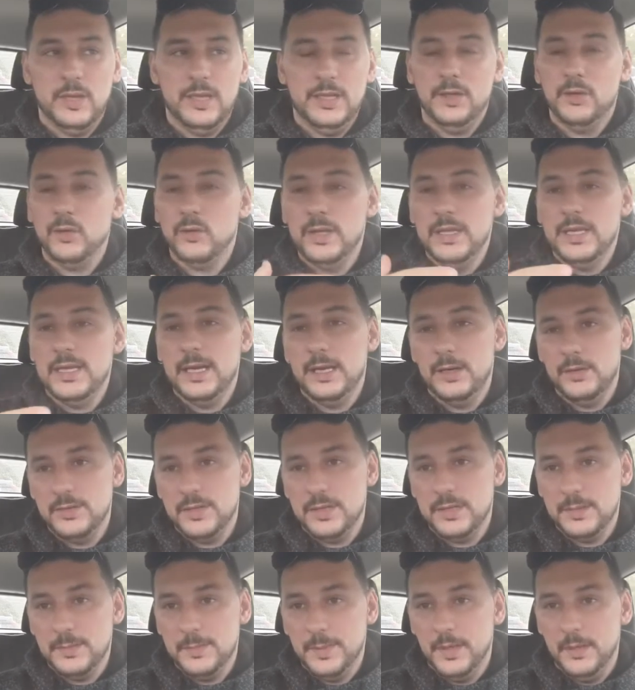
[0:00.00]

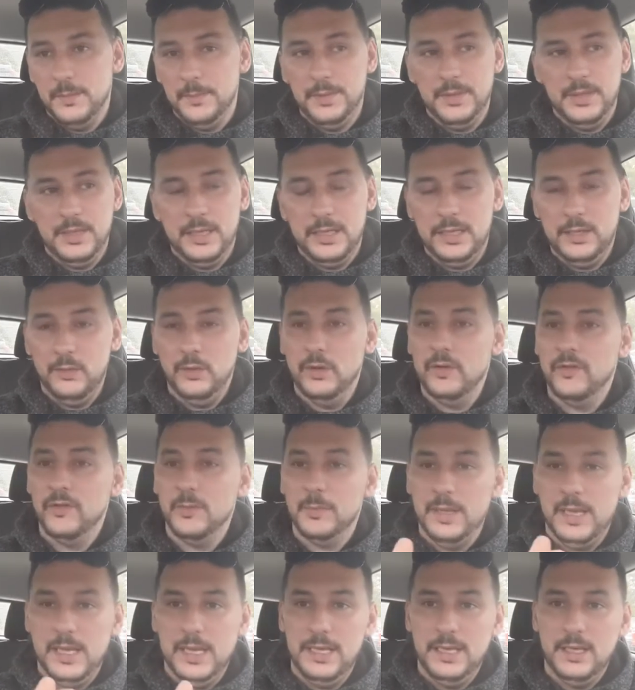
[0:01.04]
greenhouses pump in anywhere
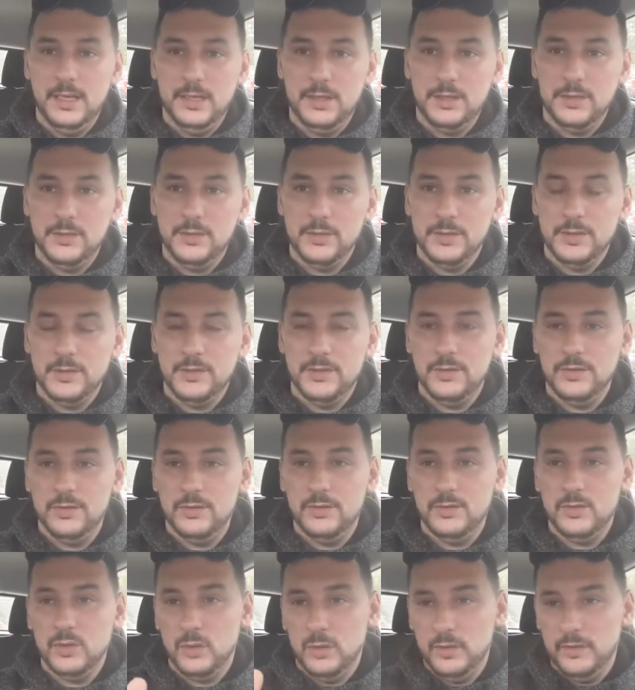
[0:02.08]
from 800 to
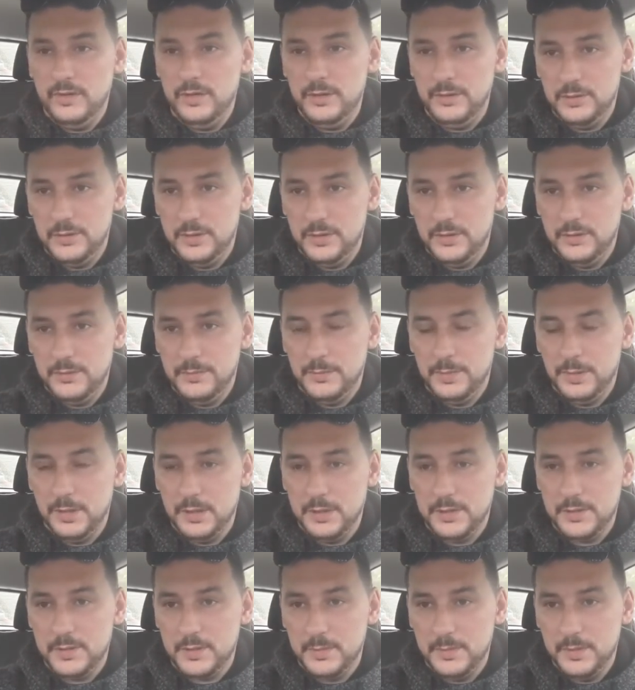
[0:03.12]
1,200
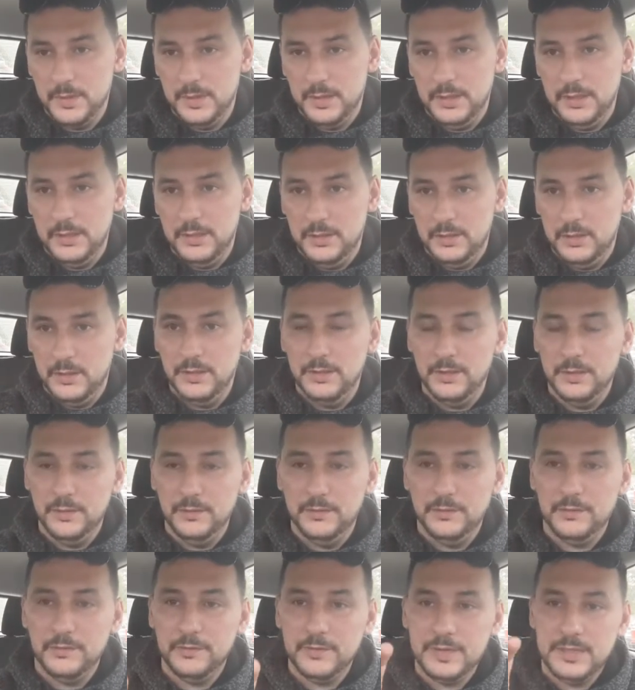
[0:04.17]
parts per million
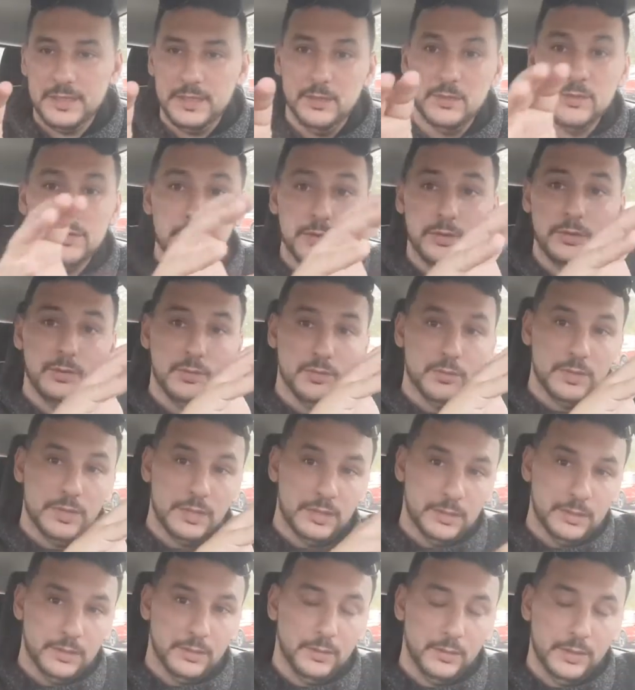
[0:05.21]
of CO2
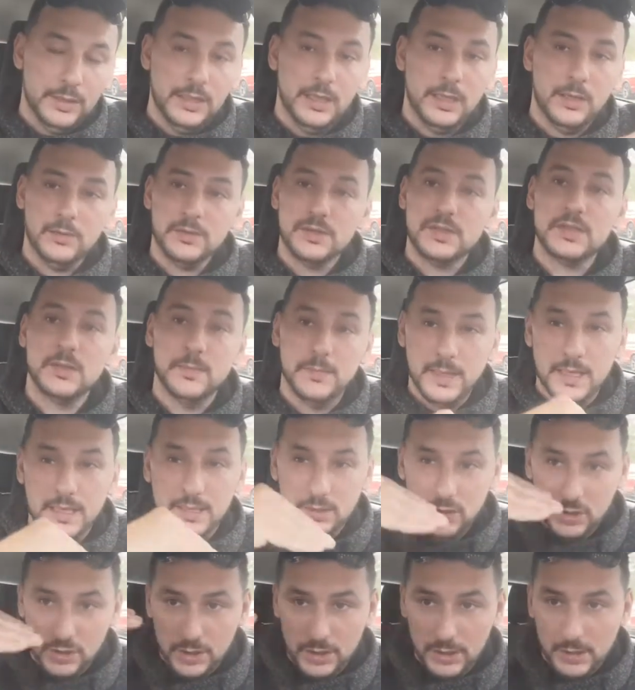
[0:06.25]
in the greenhouse to
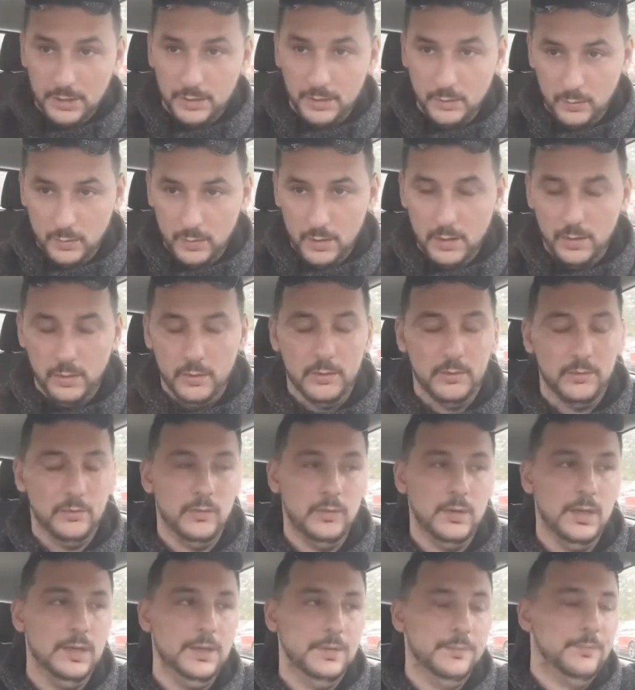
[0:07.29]
make shit grow,
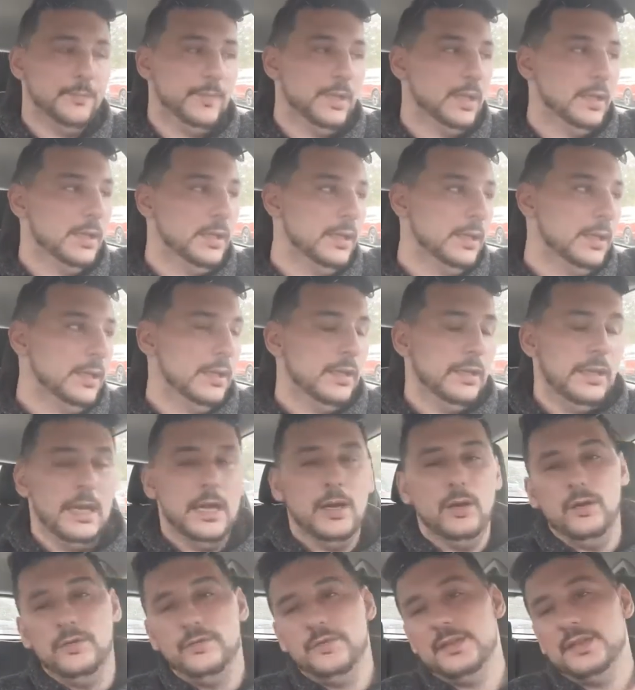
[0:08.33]
right?
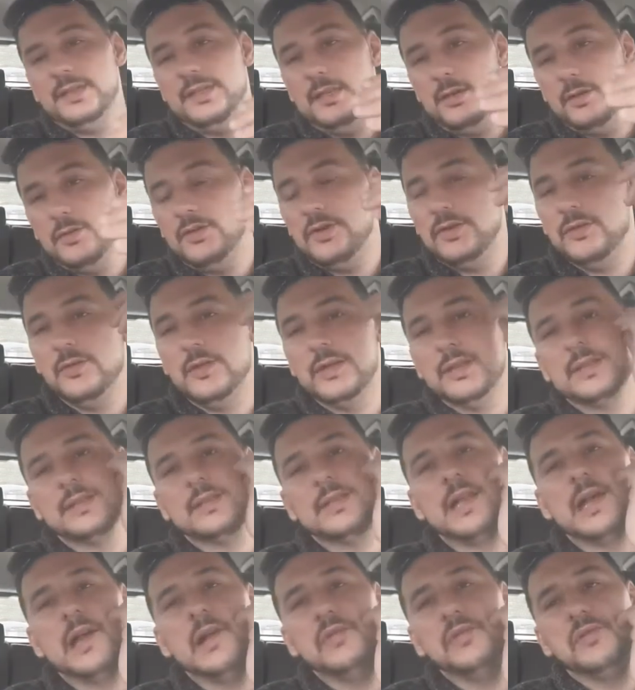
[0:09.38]
Now, if the CO2 gets
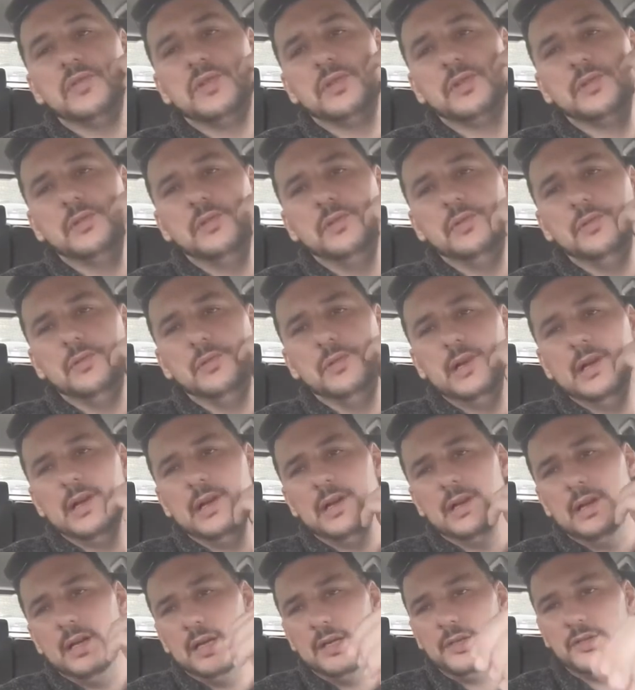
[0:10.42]
down to
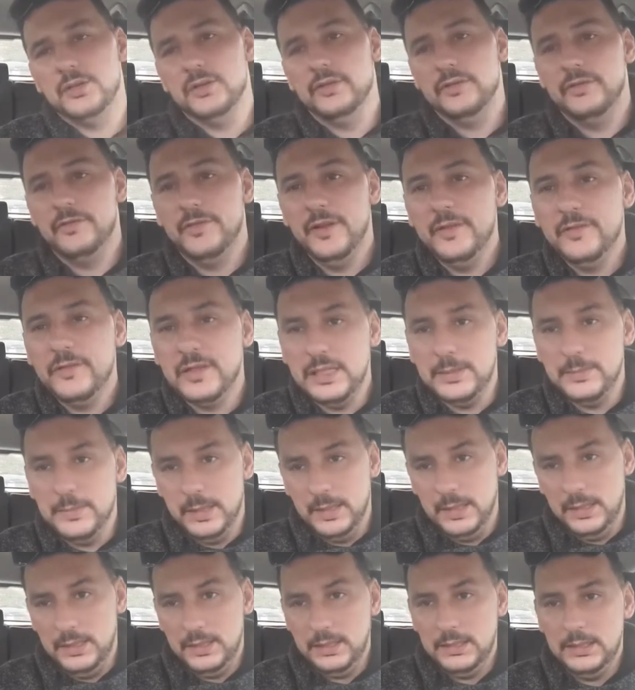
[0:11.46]
150
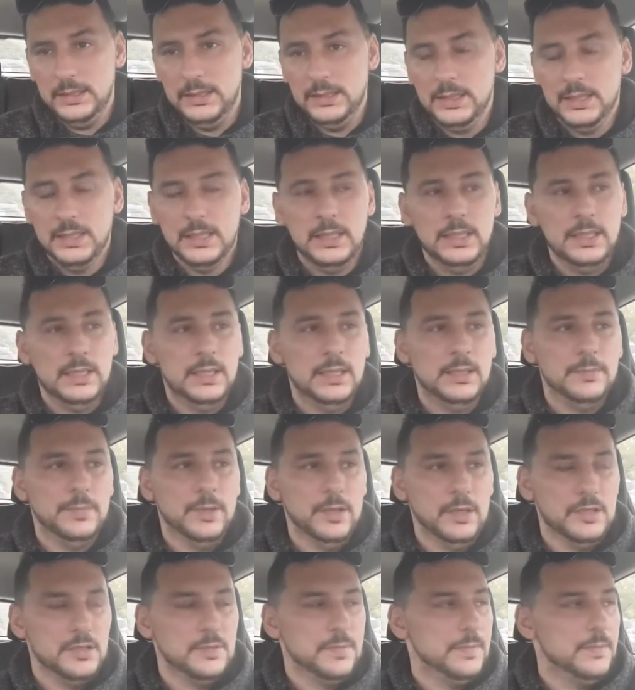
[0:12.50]
million
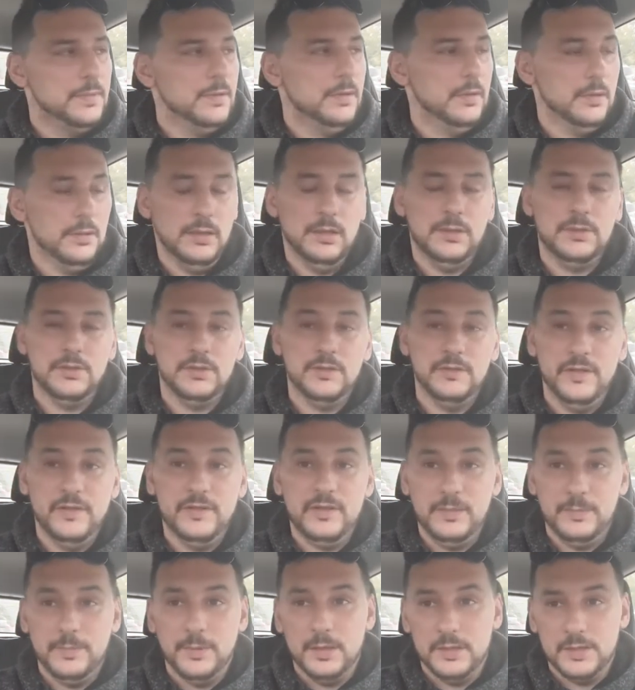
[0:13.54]
parts, or
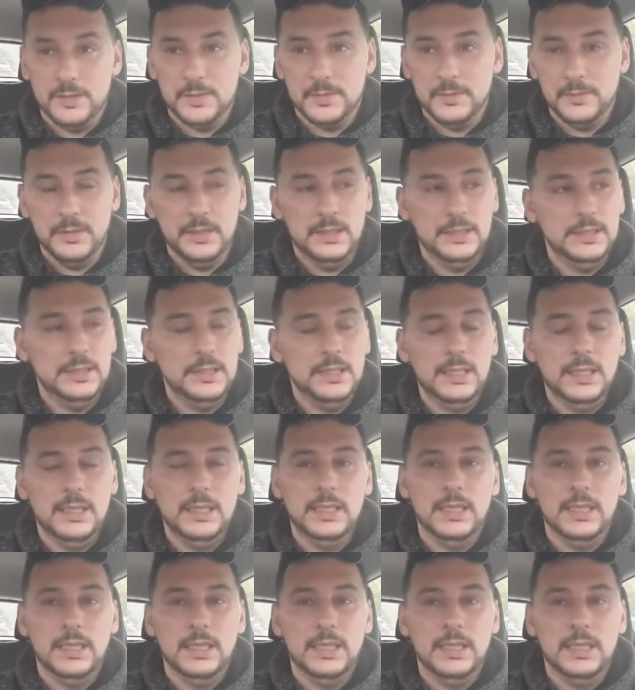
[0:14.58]
150 parts per million,